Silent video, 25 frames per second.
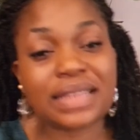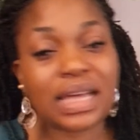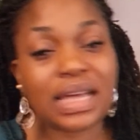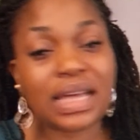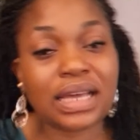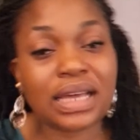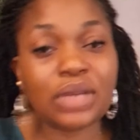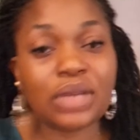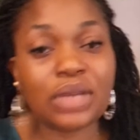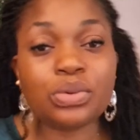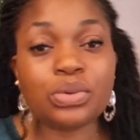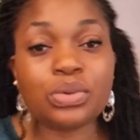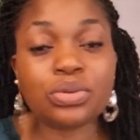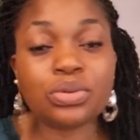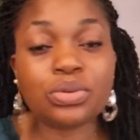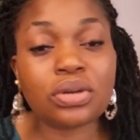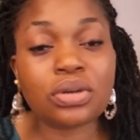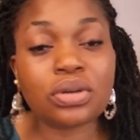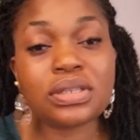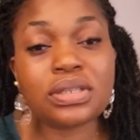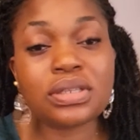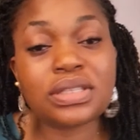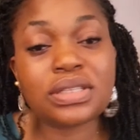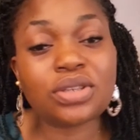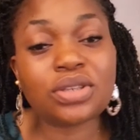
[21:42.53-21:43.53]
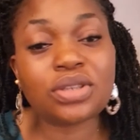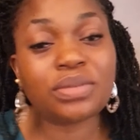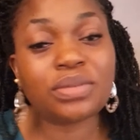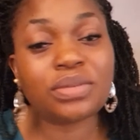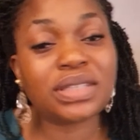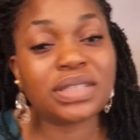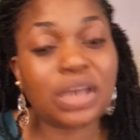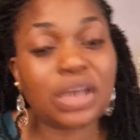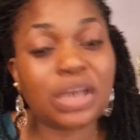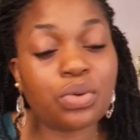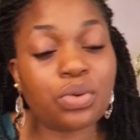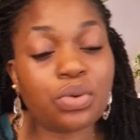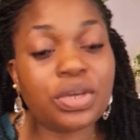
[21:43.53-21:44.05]
You will not see something that will
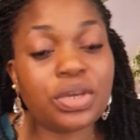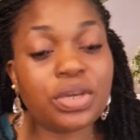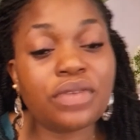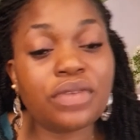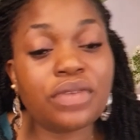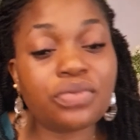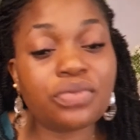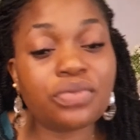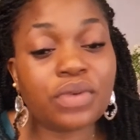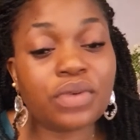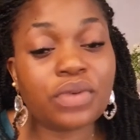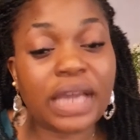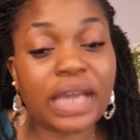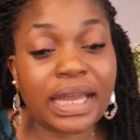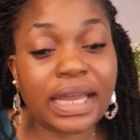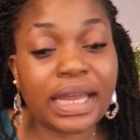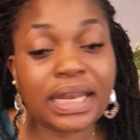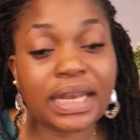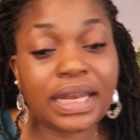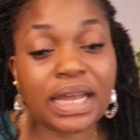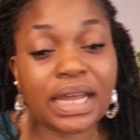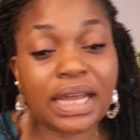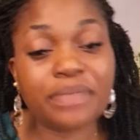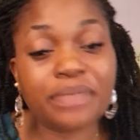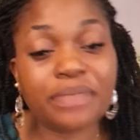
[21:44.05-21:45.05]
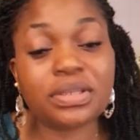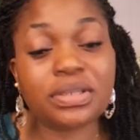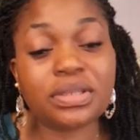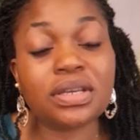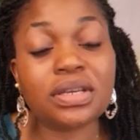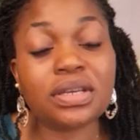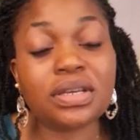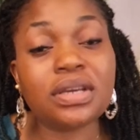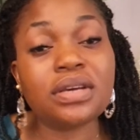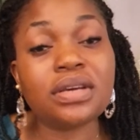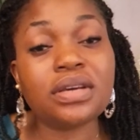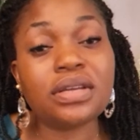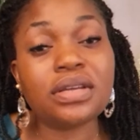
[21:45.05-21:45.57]
give you in-depth
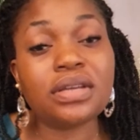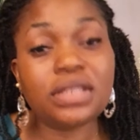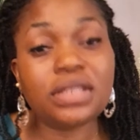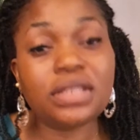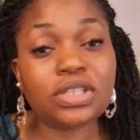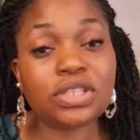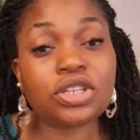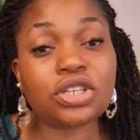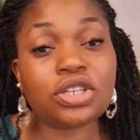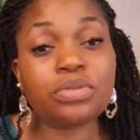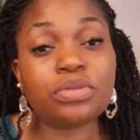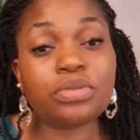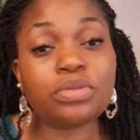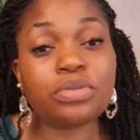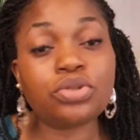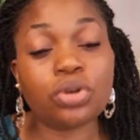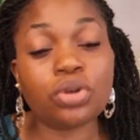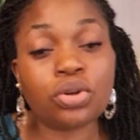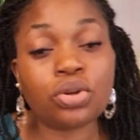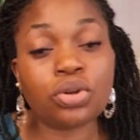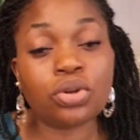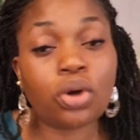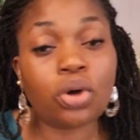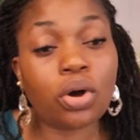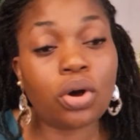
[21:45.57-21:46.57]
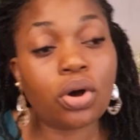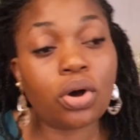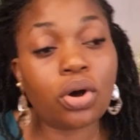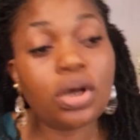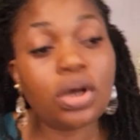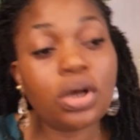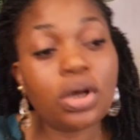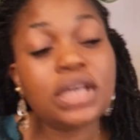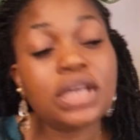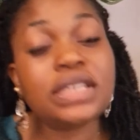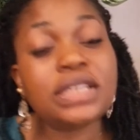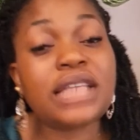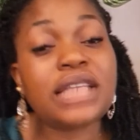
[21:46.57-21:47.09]
description or
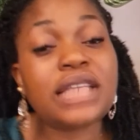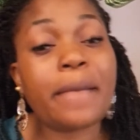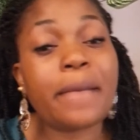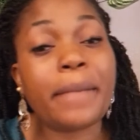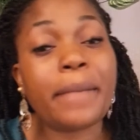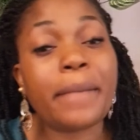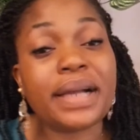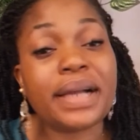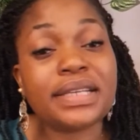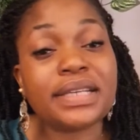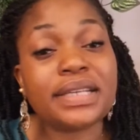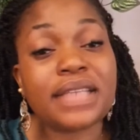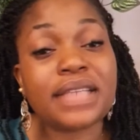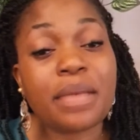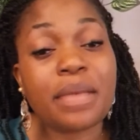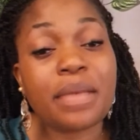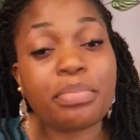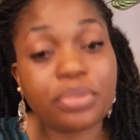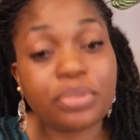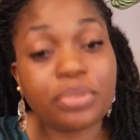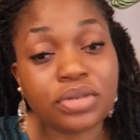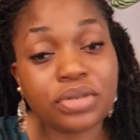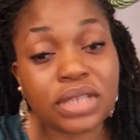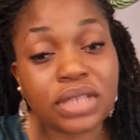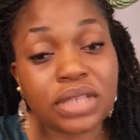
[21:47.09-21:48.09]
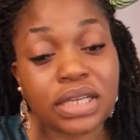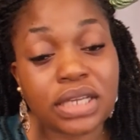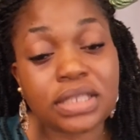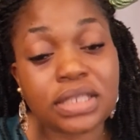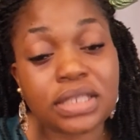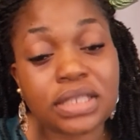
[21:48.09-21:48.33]
step-by-step process.